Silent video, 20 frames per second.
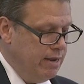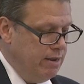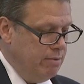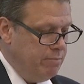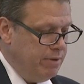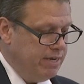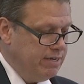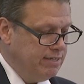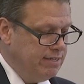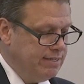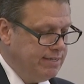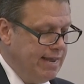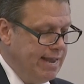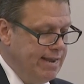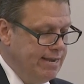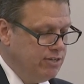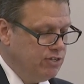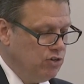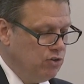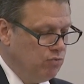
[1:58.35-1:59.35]
because it
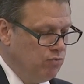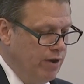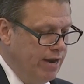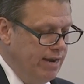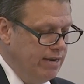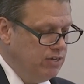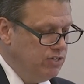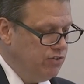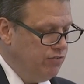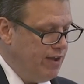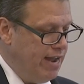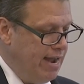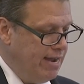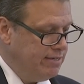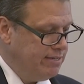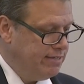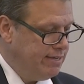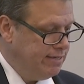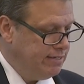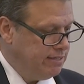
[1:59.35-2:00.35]
takes a range of
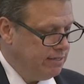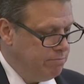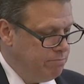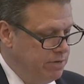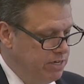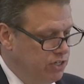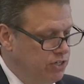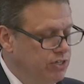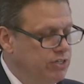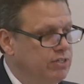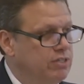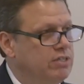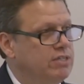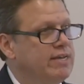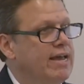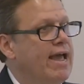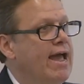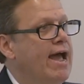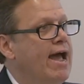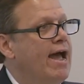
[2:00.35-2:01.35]
assets and missions to
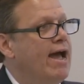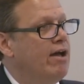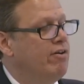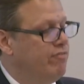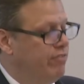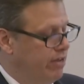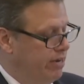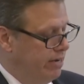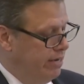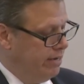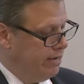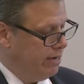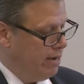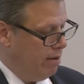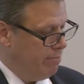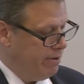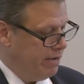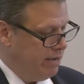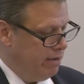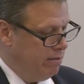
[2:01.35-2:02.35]
have an economic